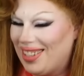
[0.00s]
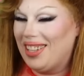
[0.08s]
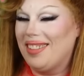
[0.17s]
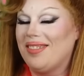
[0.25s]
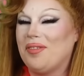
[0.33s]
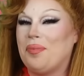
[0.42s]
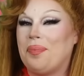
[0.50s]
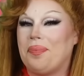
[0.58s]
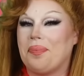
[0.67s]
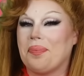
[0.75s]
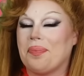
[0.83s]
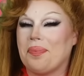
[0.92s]

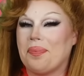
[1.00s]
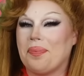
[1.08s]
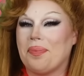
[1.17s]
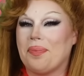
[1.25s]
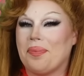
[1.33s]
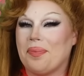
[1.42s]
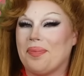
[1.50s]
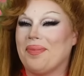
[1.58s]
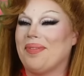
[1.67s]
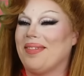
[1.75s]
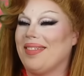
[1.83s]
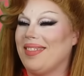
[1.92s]

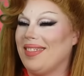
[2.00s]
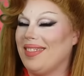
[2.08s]
(silent)